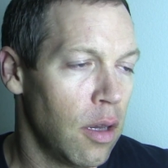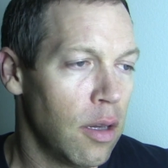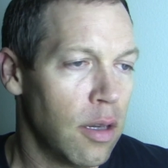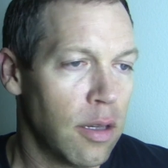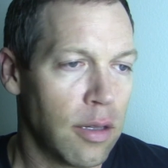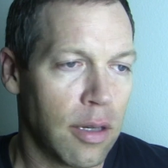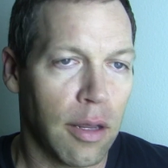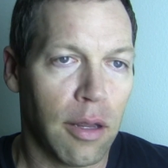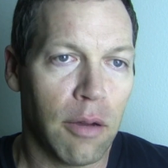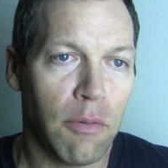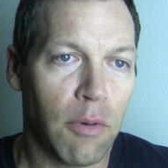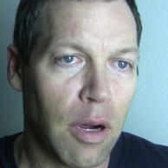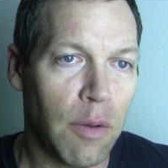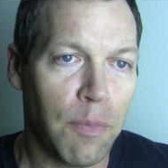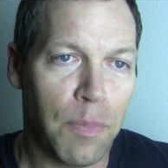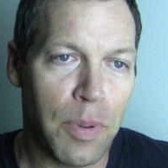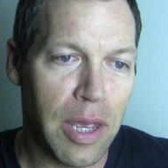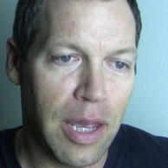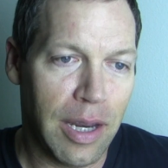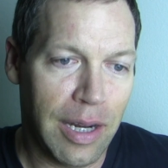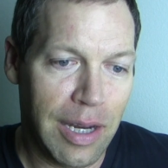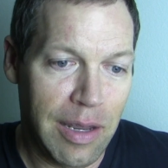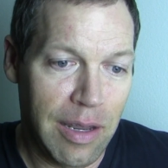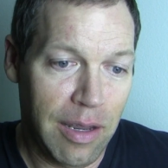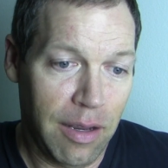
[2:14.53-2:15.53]
So there won't
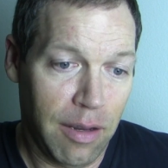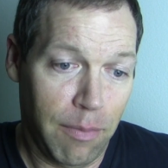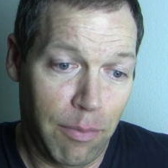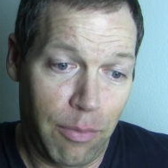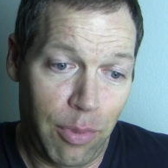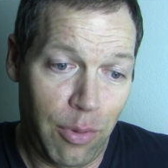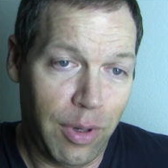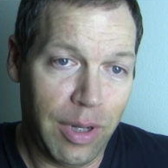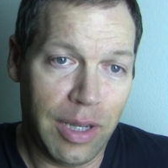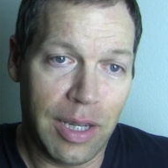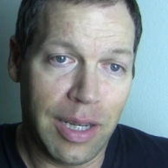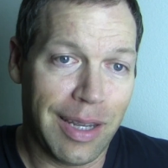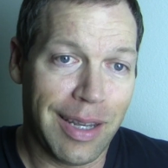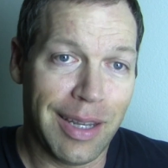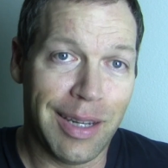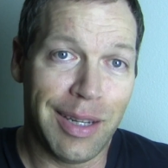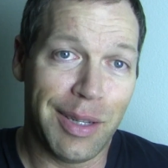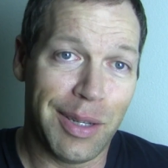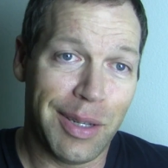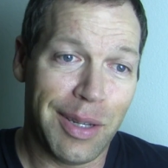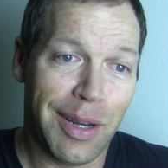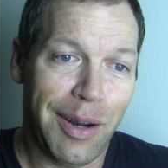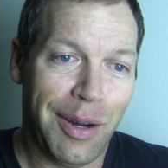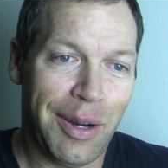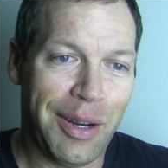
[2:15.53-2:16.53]
be any point in
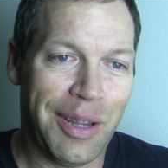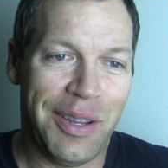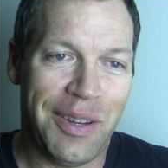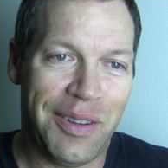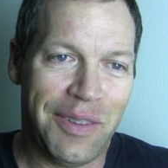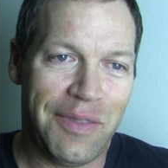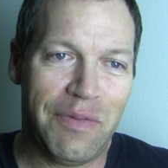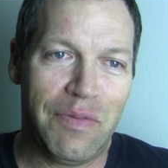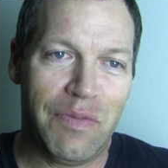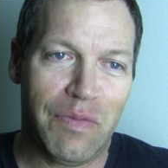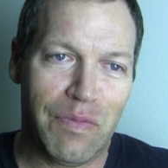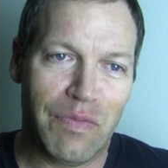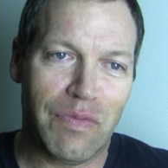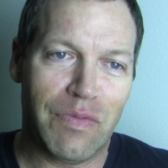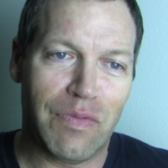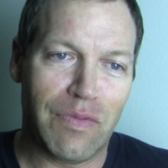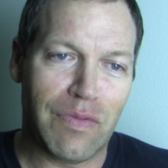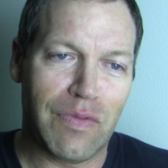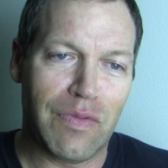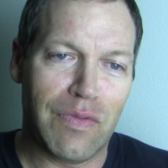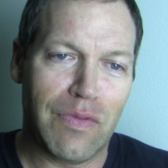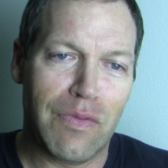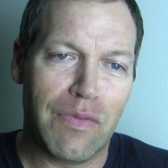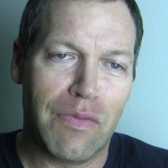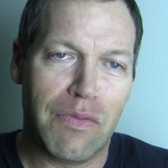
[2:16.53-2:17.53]
getting started.
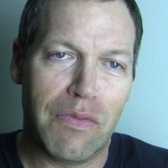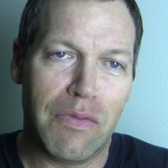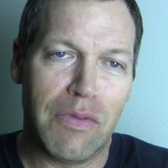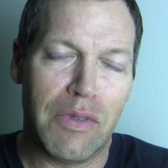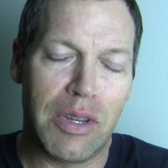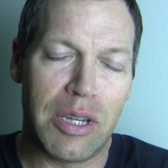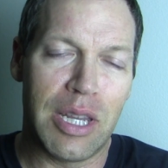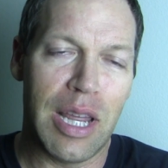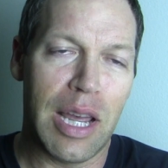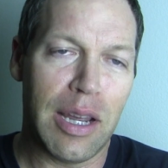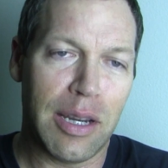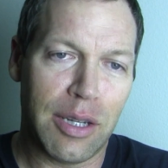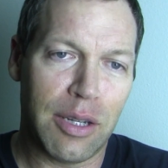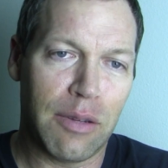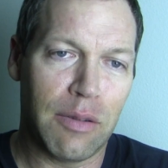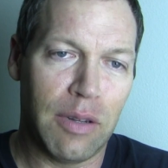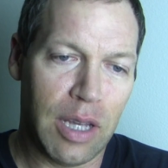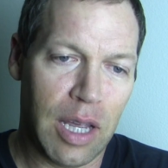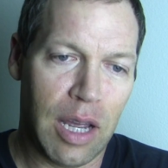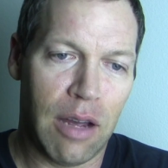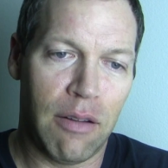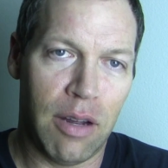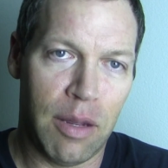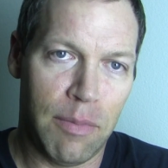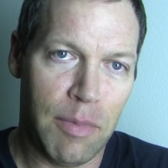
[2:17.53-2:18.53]
That's
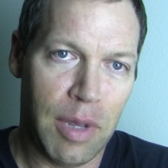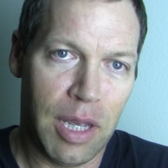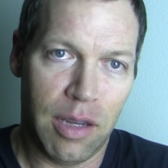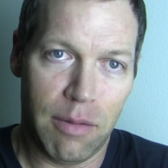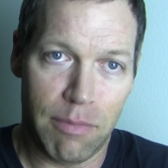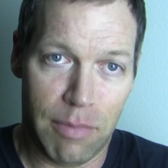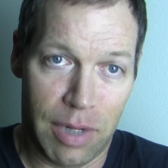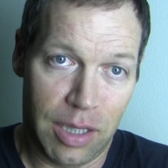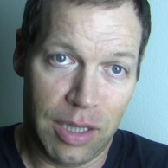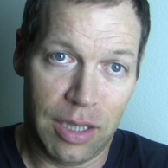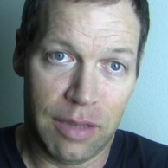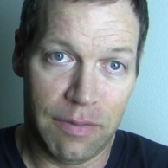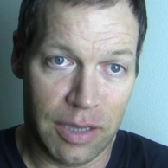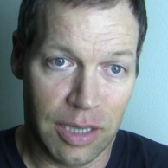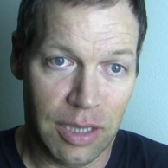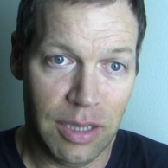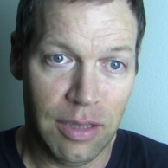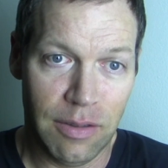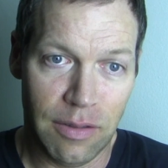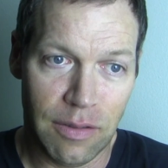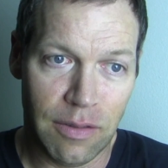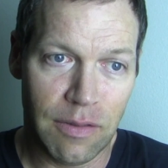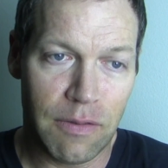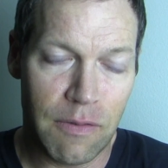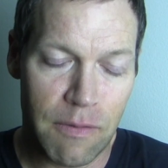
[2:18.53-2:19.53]
actually how I make my living.